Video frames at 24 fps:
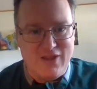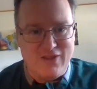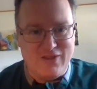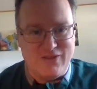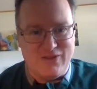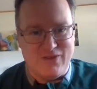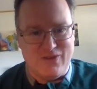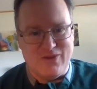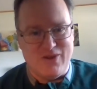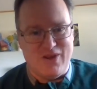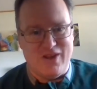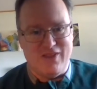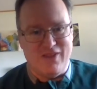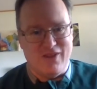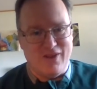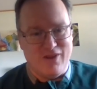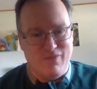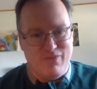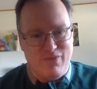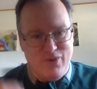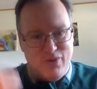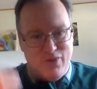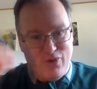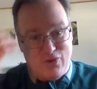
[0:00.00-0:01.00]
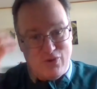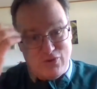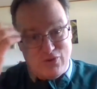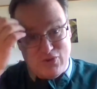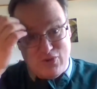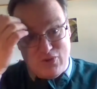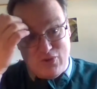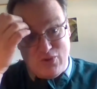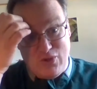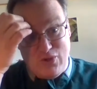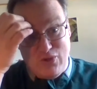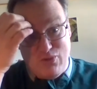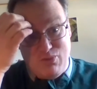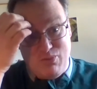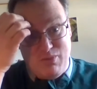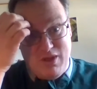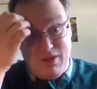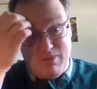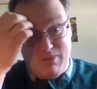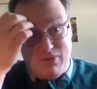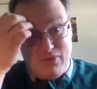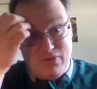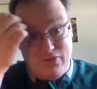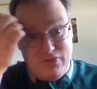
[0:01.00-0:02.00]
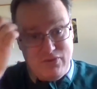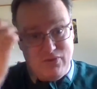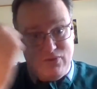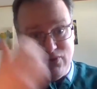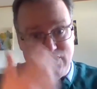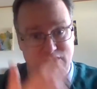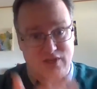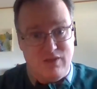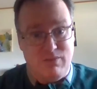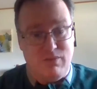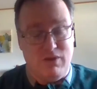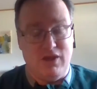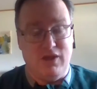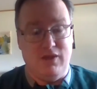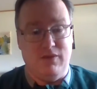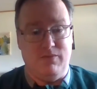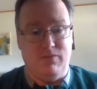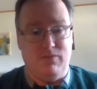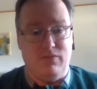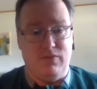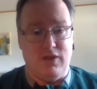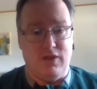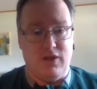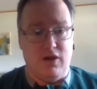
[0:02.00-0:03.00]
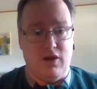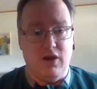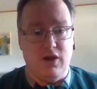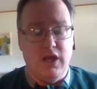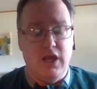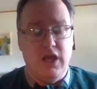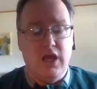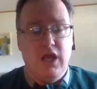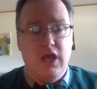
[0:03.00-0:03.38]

so on the computer, so you'd be able to see me there.